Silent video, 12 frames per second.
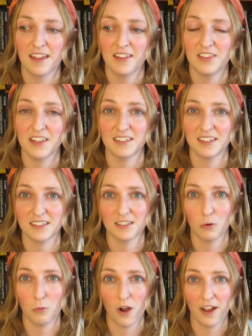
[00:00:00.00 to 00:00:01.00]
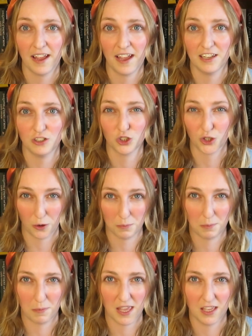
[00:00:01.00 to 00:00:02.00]
this is a YA trope
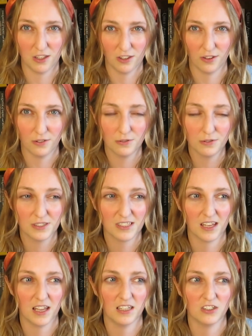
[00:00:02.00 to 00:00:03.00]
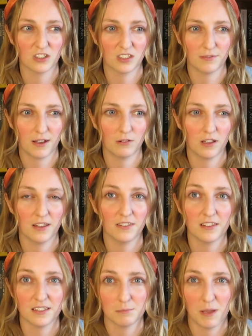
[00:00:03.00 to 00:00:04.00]
being used. It just felt like
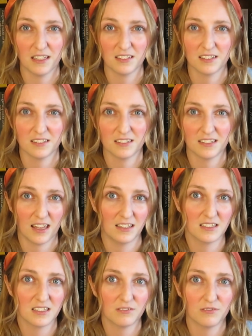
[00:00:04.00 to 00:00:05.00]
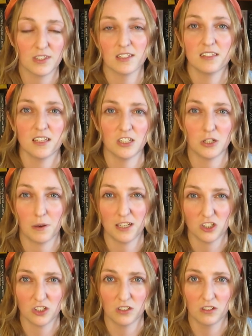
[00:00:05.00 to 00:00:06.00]
this makes sense for the
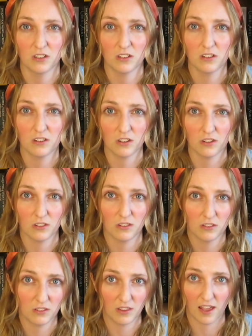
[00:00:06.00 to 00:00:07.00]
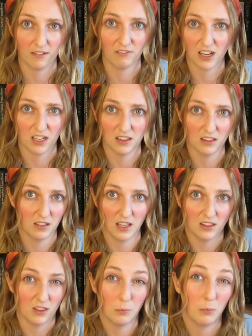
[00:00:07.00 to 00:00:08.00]
situation that they're in
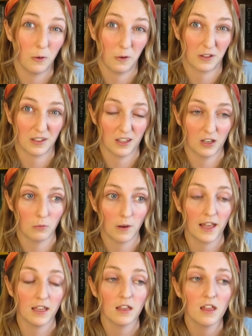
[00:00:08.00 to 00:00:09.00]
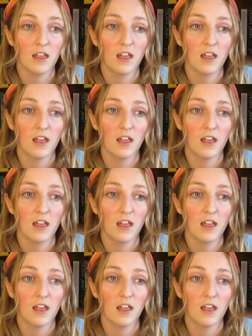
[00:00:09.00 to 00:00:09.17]
the book in a way,